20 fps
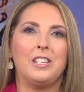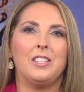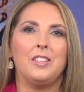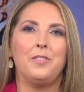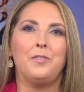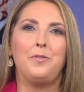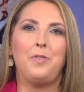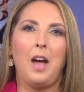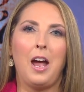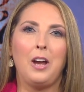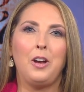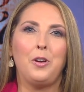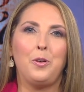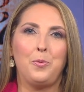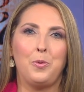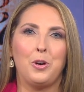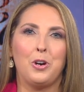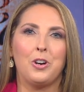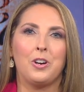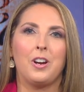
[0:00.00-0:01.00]
in the
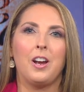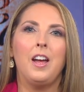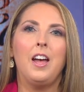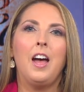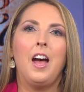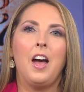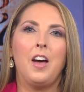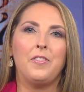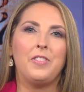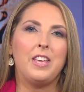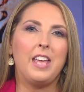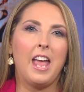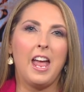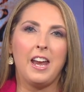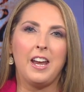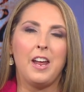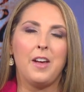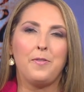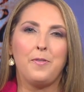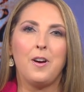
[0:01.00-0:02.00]
vital work of the
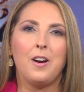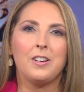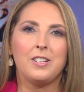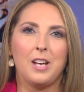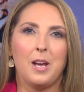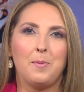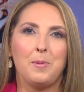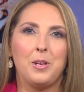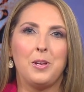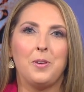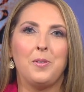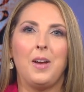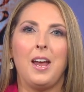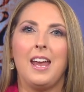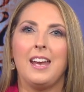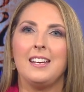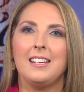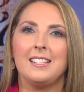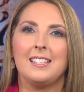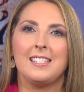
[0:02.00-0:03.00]
NFRW
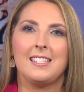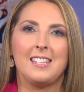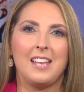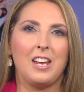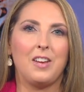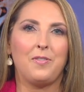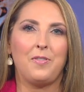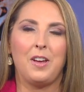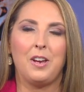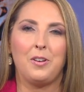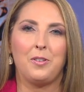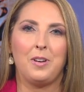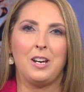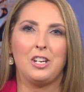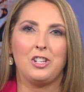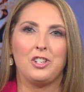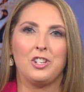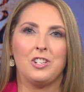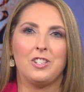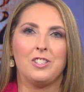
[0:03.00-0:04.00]
and its state
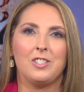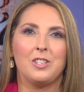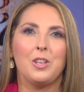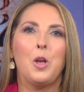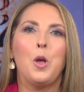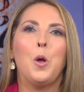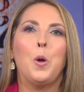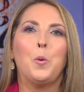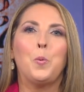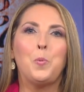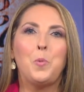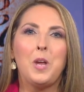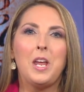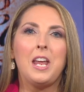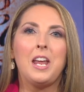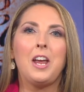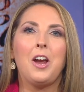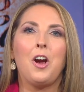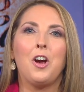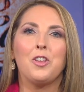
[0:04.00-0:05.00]
federations.
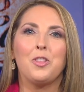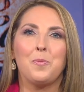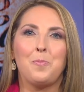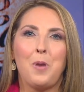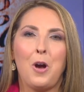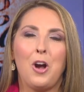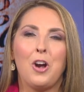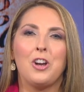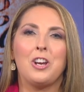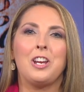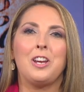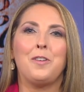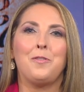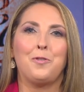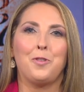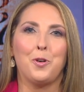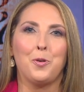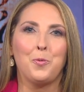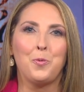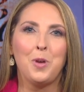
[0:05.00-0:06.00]
We are the party
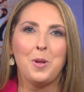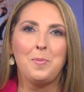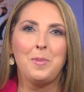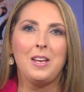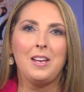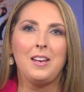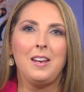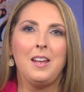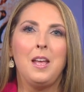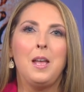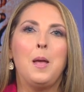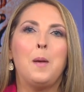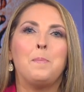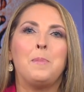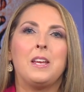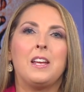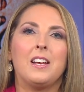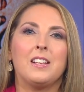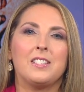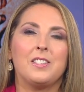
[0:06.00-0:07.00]
for women
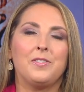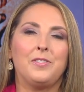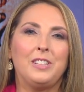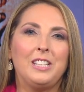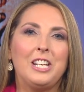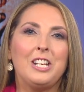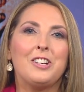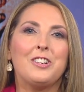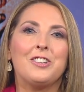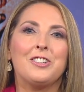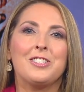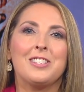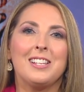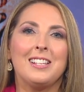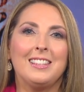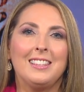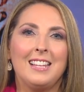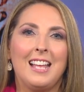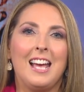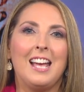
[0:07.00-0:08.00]
because of leaders
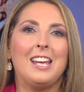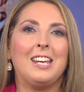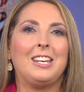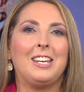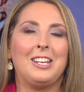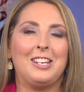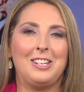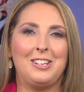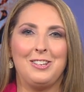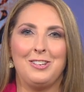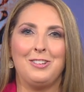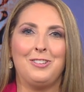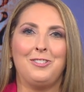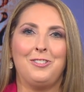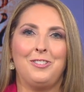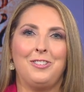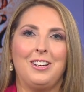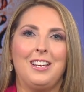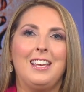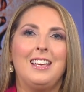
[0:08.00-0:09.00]
like
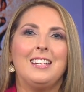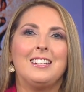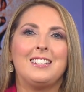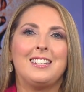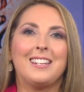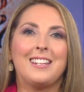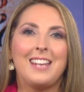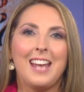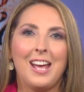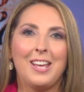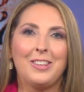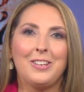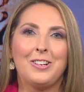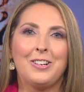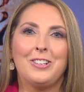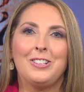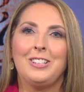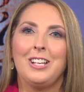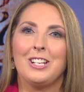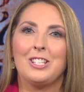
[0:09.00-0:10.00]
you.
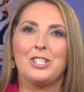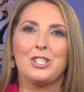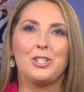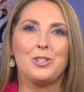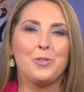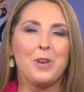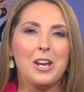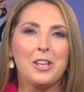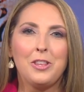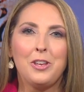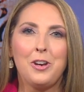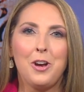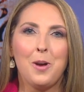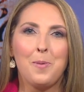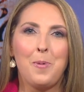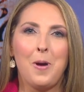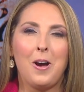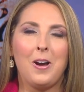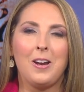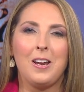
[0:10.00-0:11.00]
Together, let's strengthen
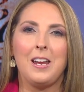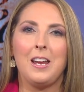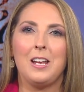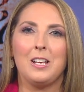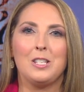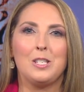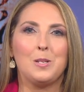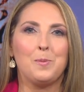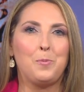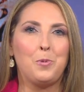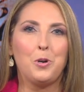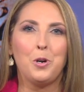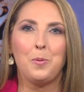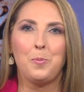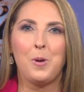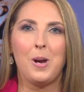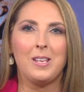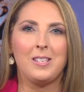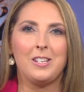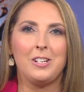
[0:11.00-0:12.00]
our party and
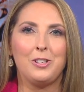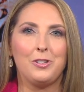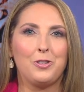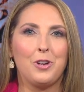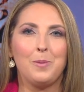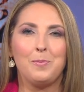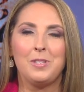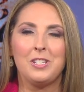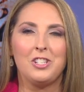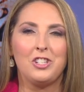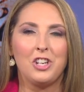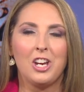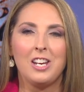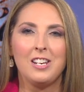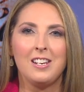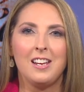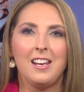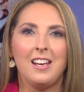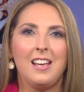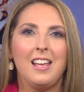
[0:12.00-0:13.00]
support President Trump's
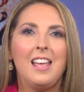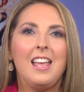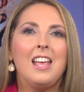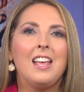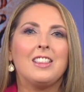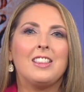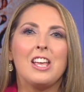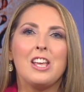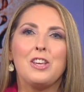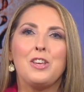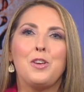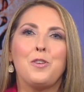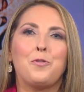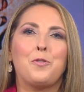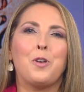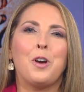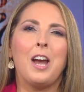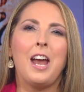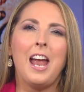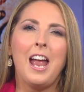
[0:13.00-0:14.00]
agenda. Thank you
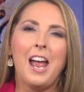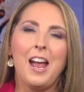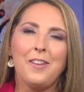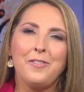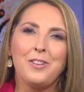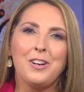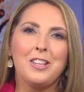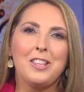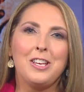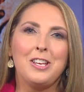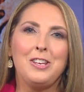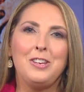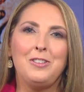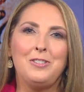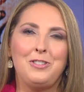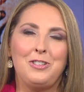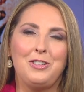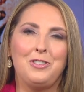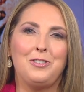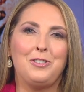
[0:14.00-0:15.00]
for everything
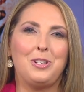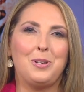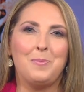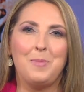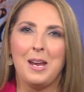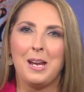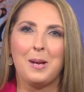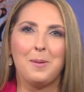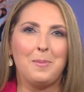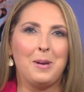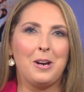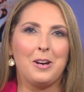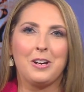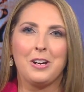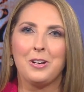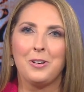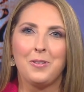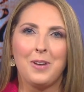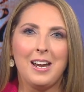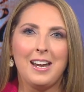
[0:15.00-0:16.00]
you do to make
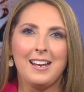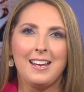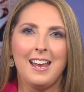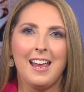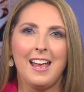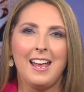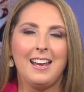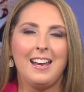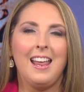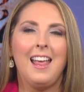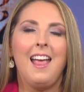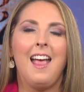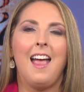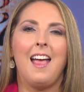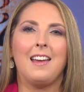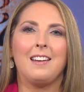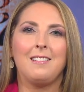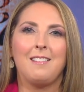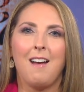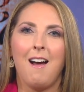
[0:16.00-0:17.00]
America great again,
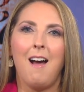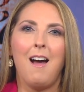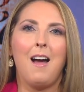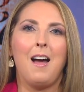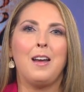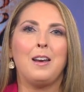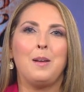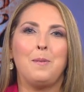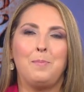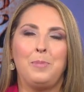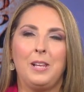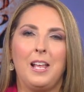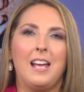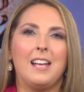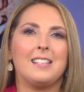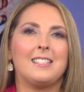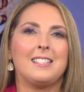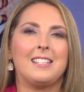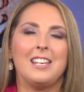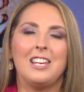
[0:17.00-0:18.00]
and God
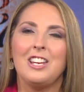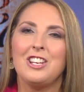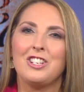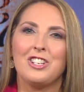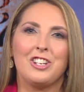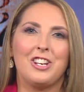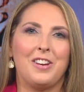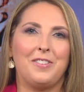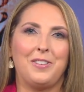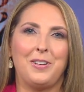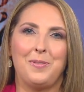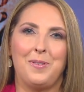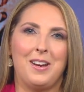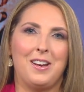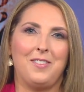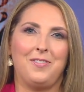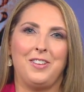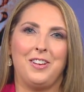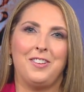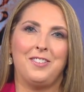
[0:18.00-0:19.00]
bless each and every
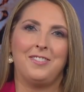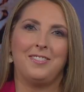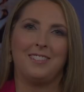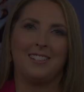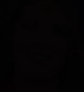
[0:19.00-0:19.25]
one of you.